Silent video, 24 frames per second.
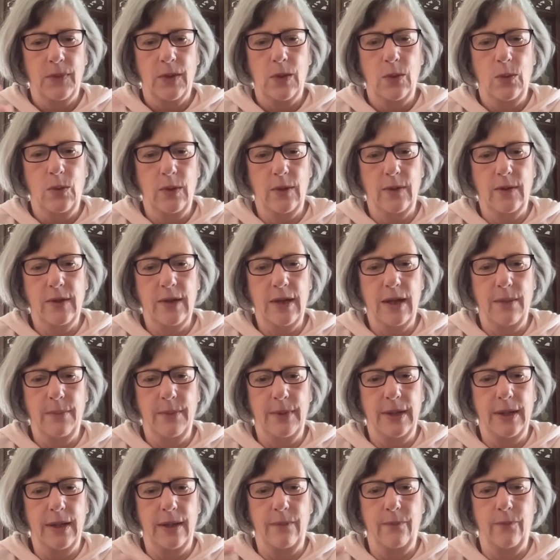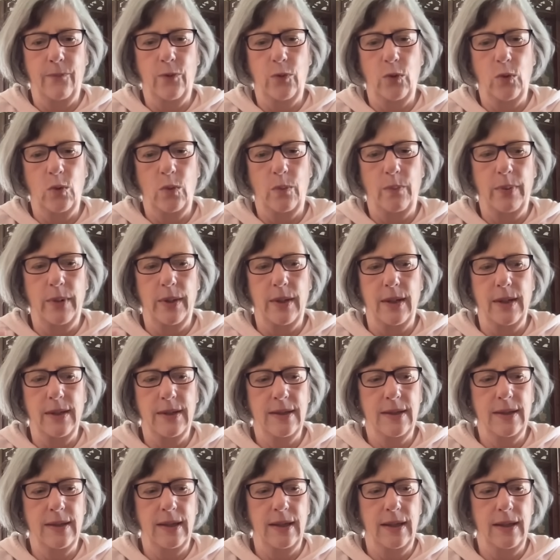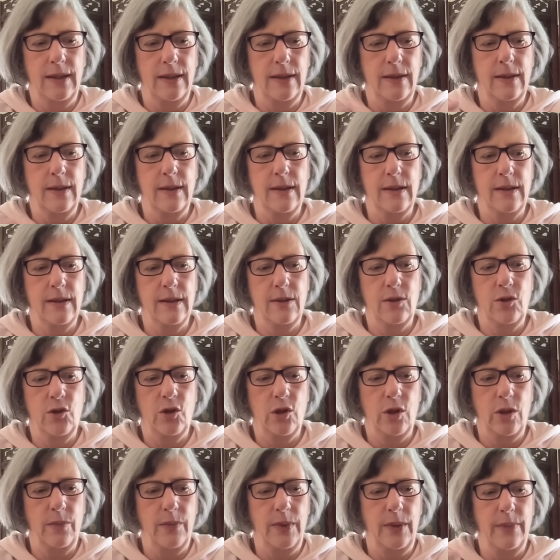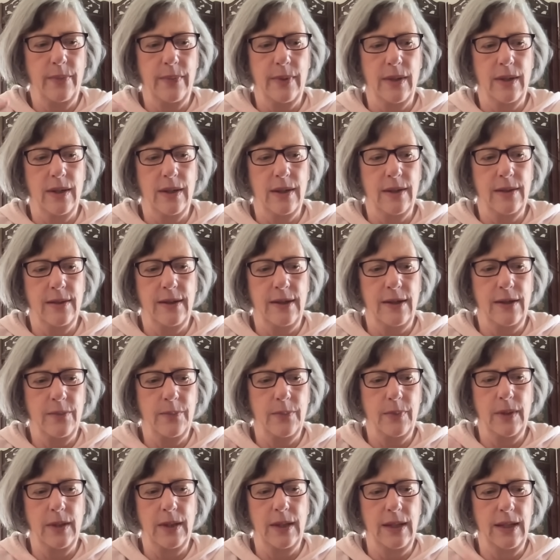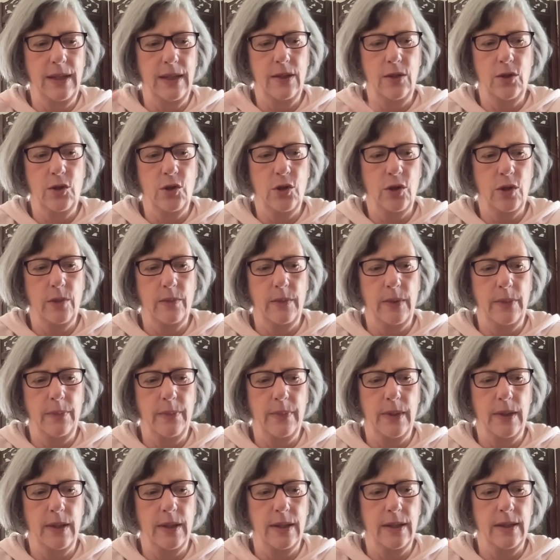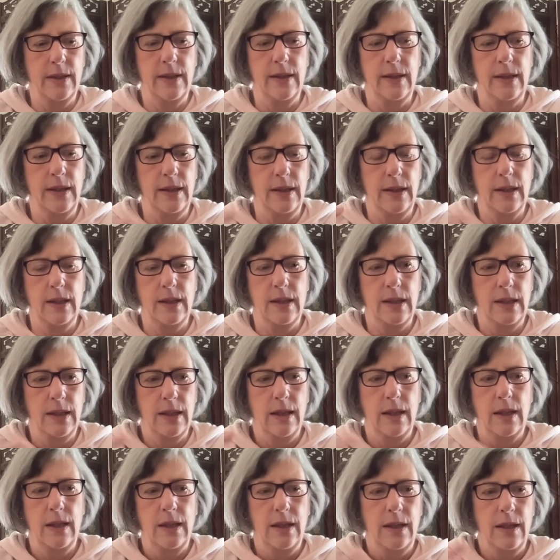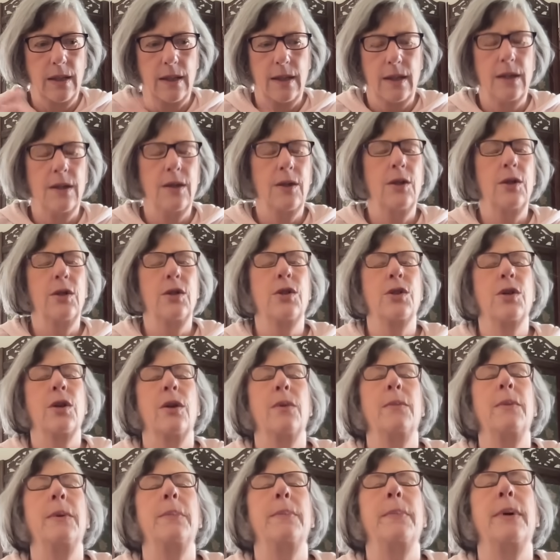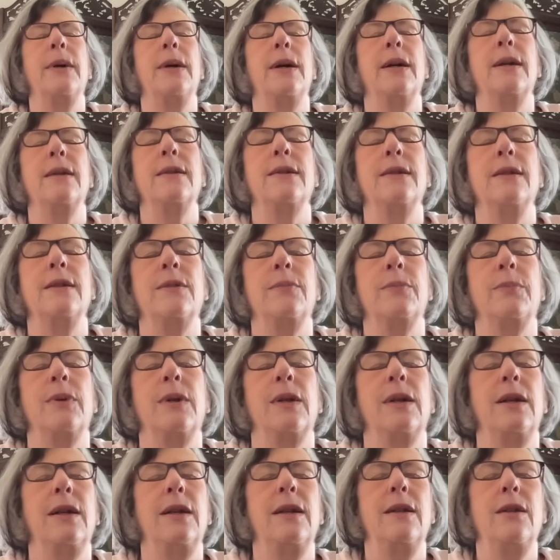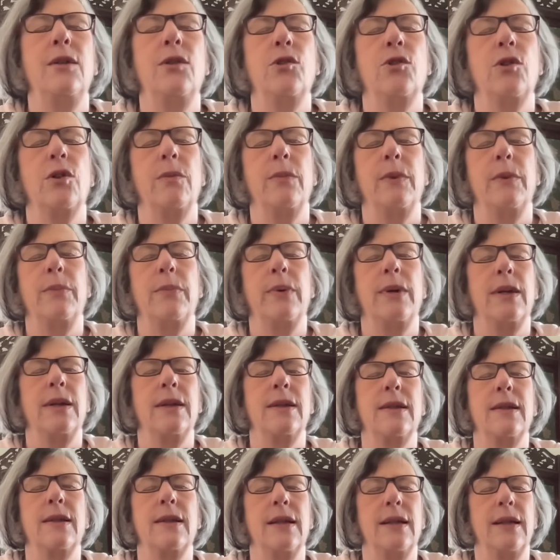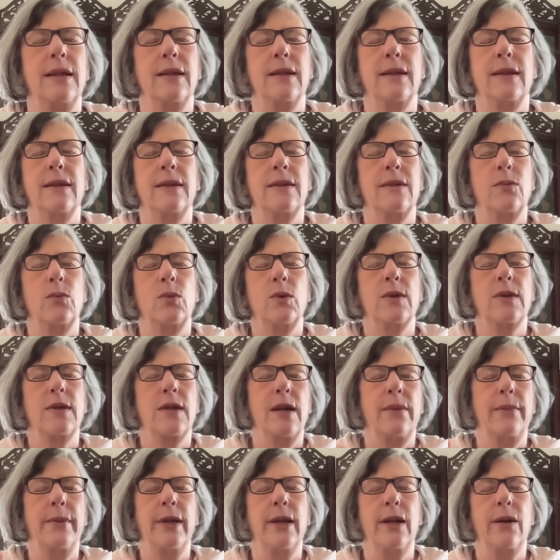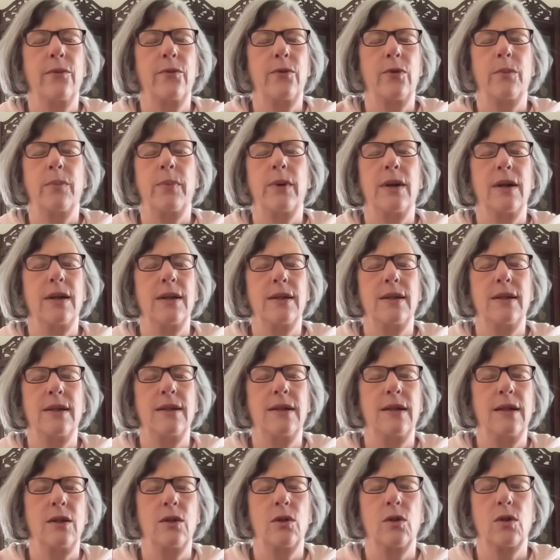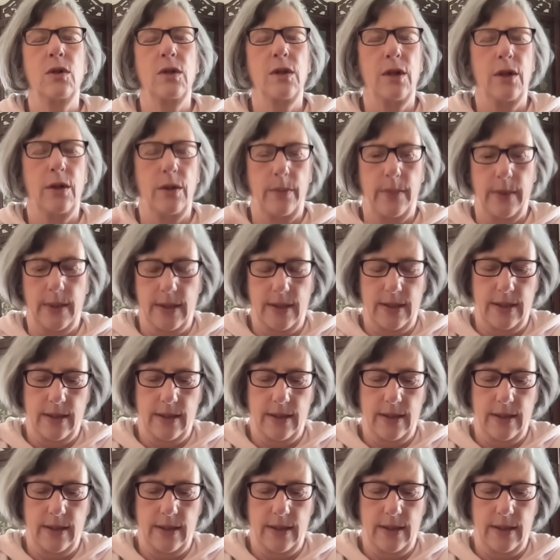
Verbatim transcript: What's coming up for Pisceans? Show me Pisces, please. Show me Pisces. Show me Pisces, please. Show me Pisceans. What's coming up for Pisces in October?